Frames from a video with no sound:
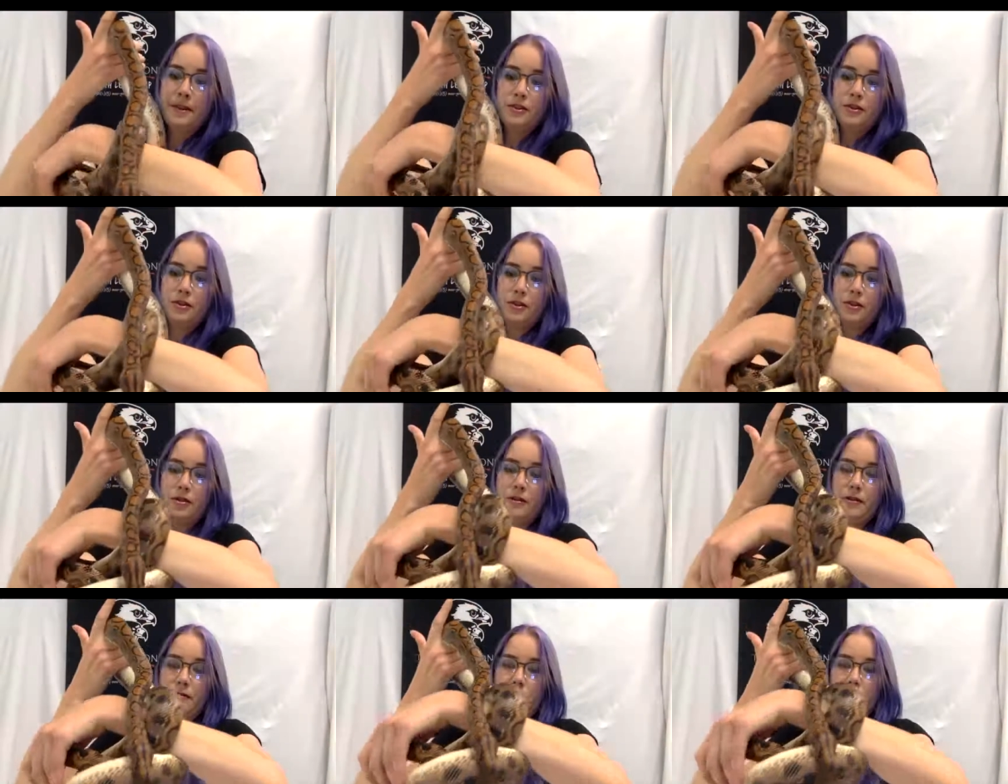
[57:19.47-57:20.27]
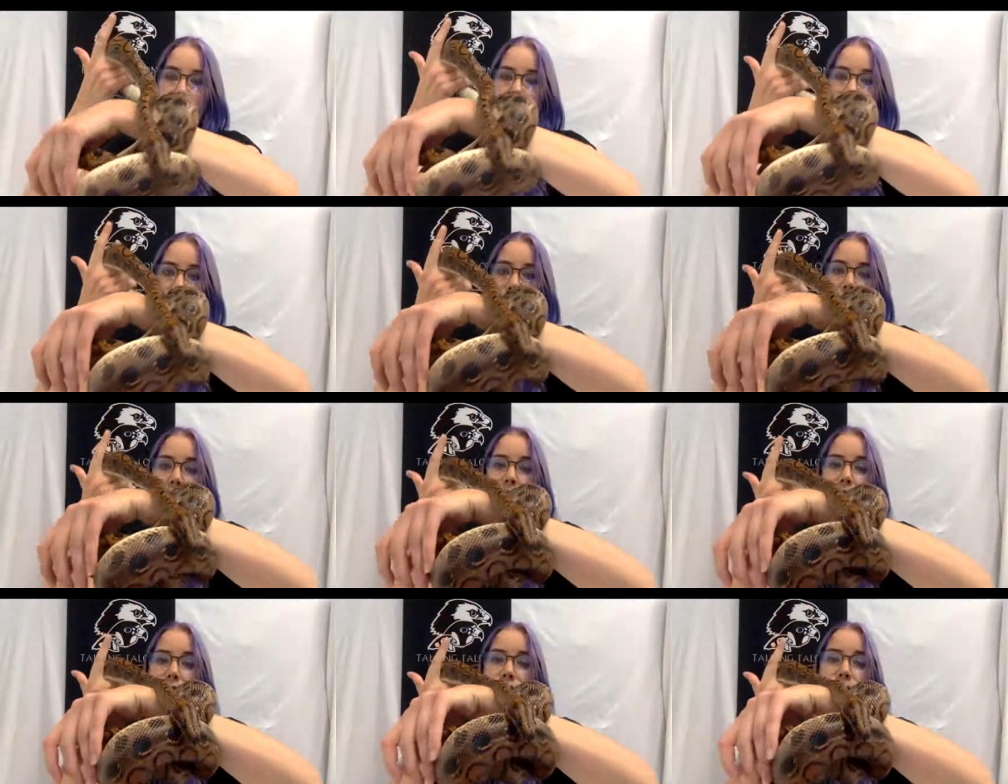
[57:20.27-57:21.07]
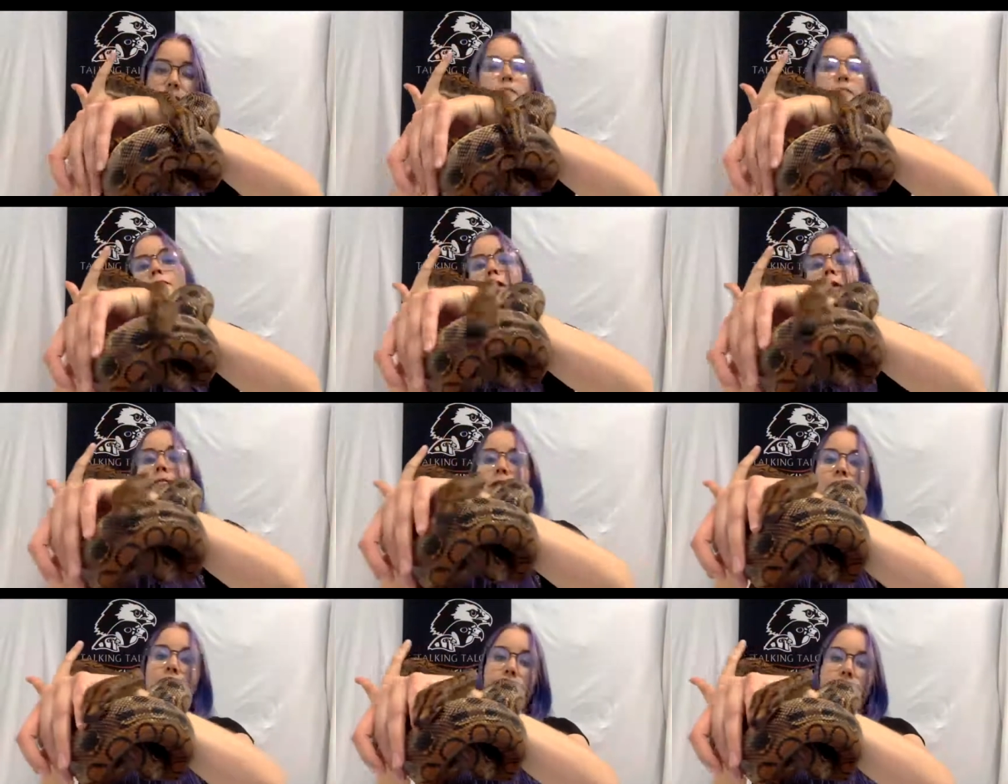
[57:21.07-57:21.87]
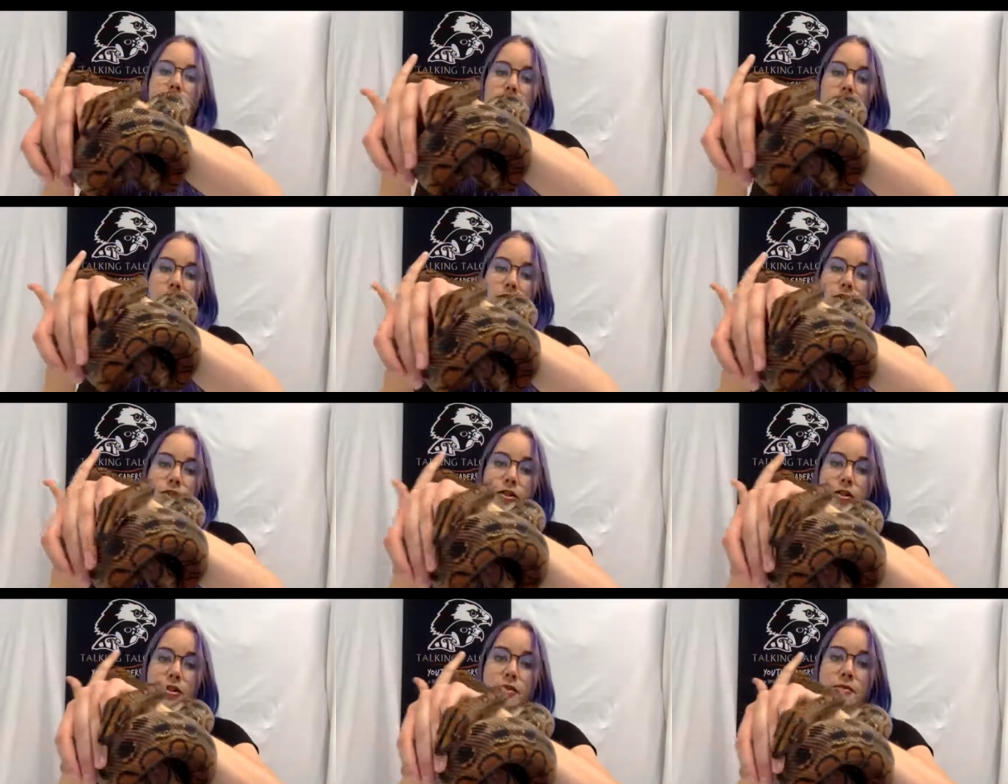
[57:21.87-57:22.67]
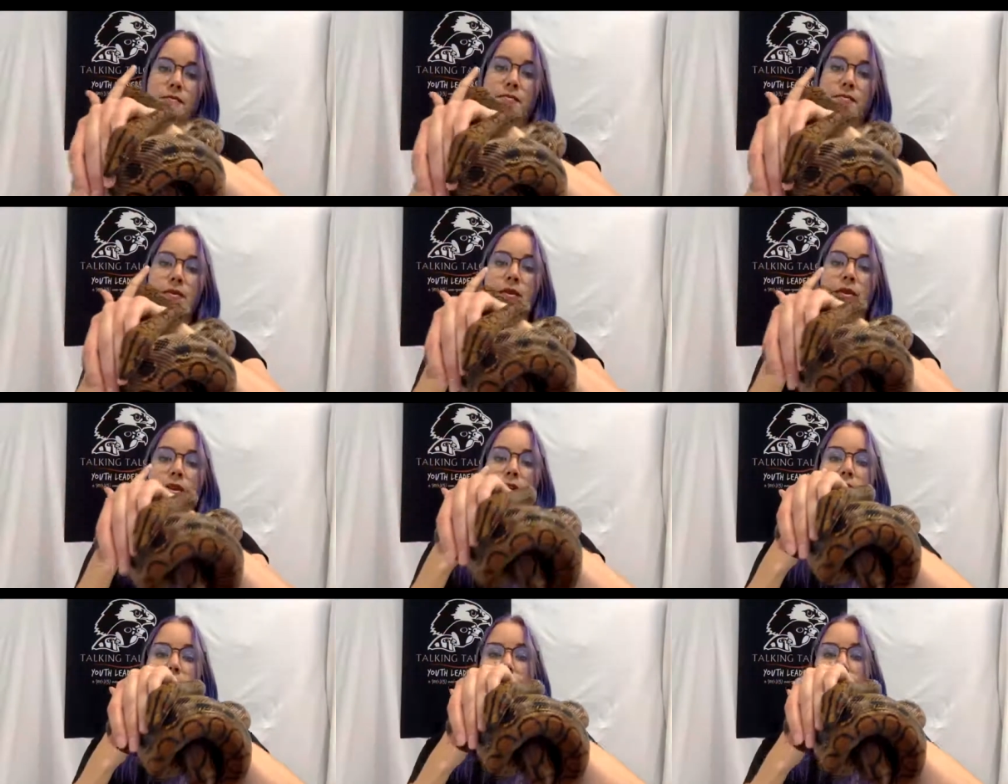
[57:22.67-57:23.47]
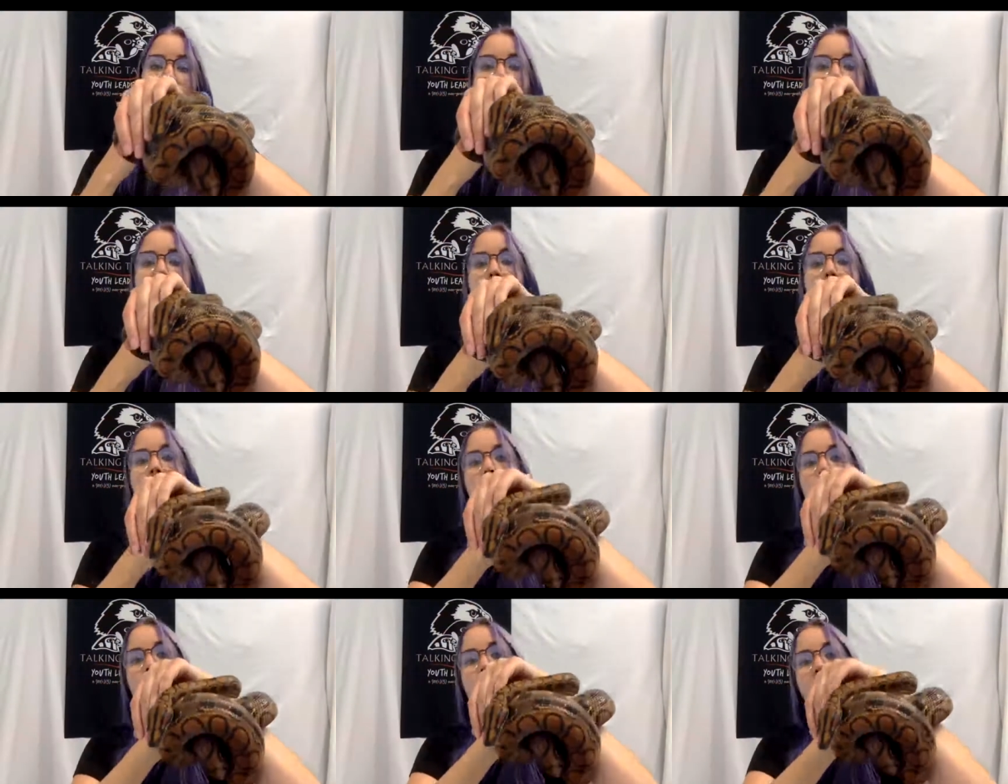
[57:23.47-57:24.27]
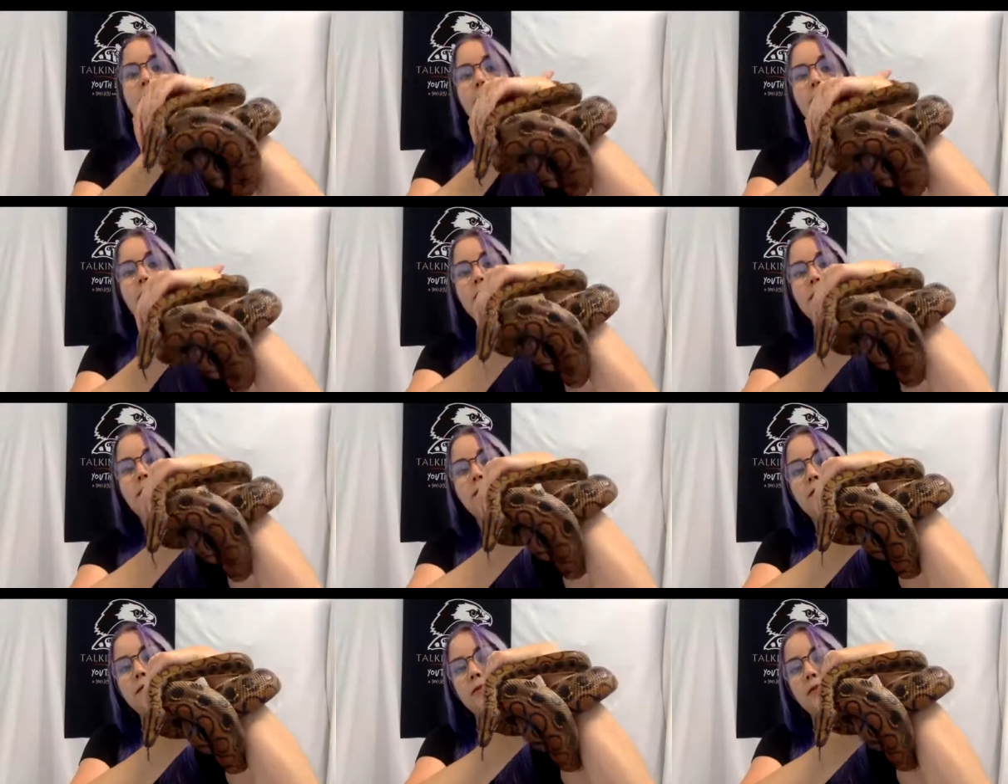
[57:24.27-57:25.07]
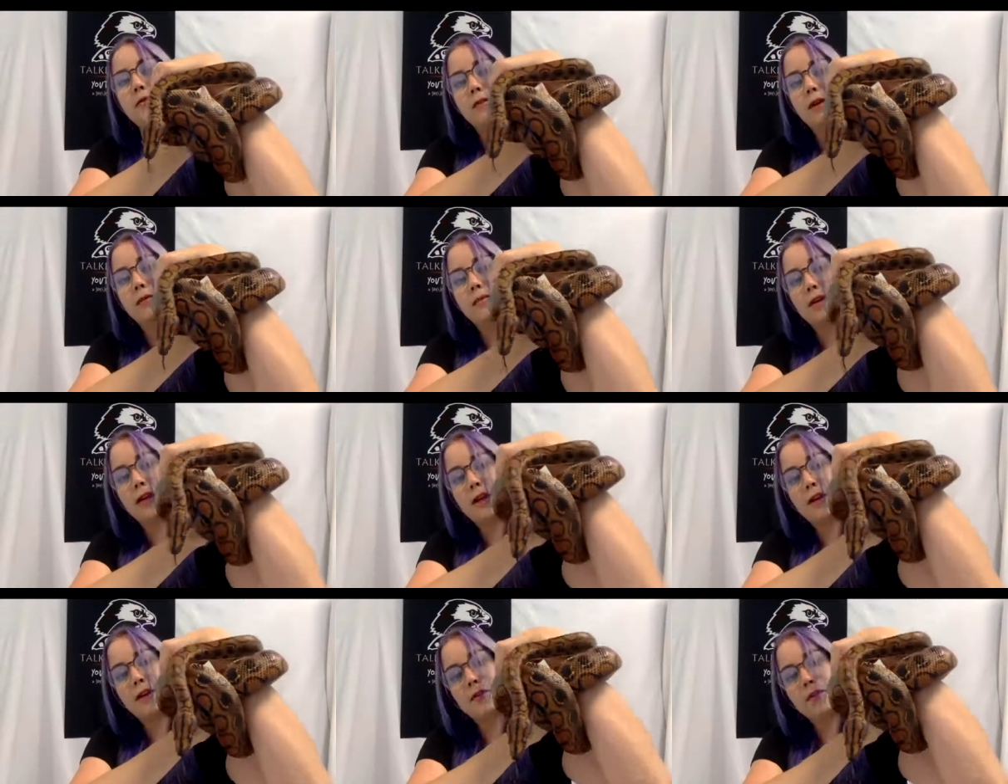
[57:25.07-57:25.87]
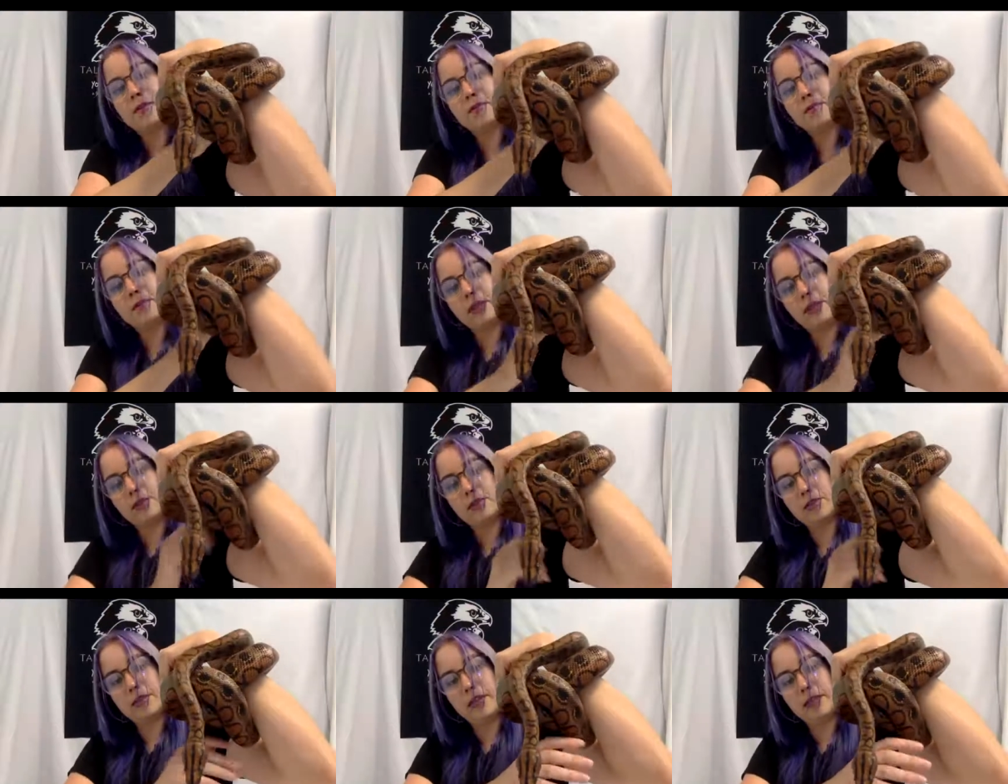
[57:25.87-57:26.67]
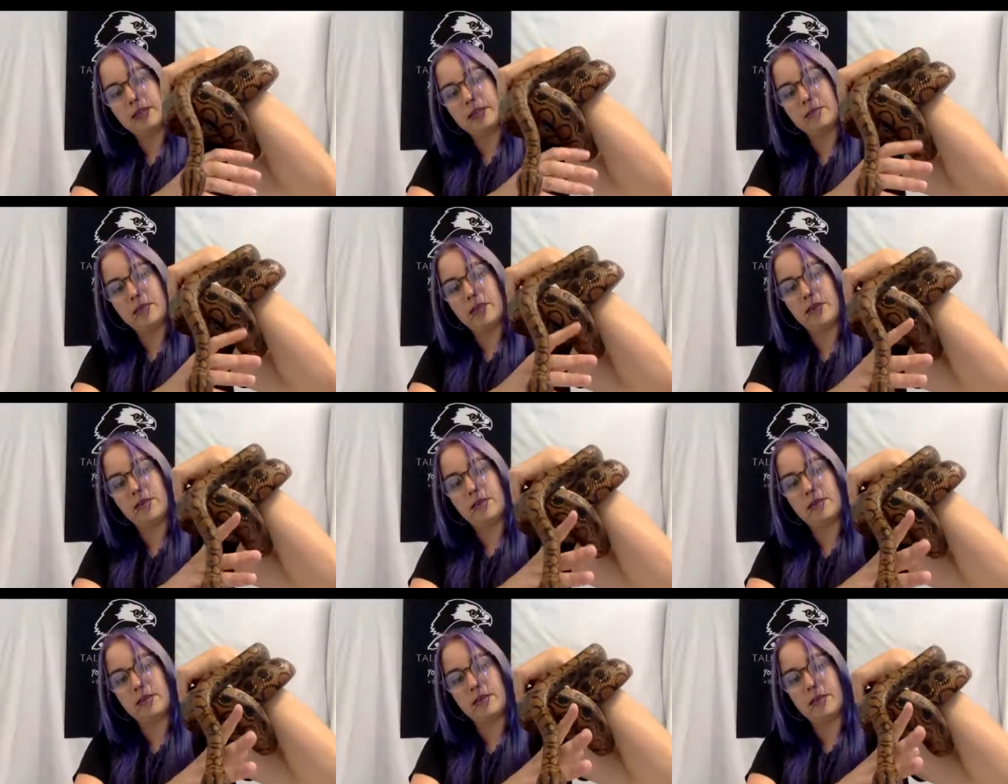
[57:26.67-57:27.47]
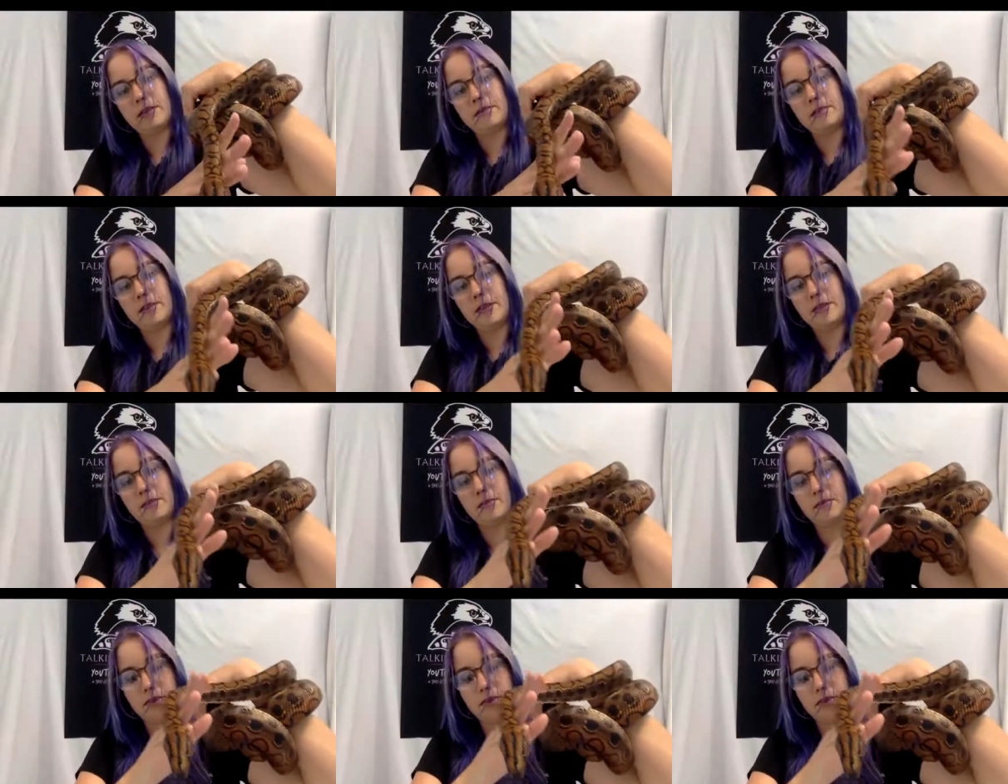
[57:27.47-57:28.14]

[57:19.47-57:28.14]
So if you're reptile, if you're unsure um, and you have a really big reptile, like your snake is bigger than a lot of the other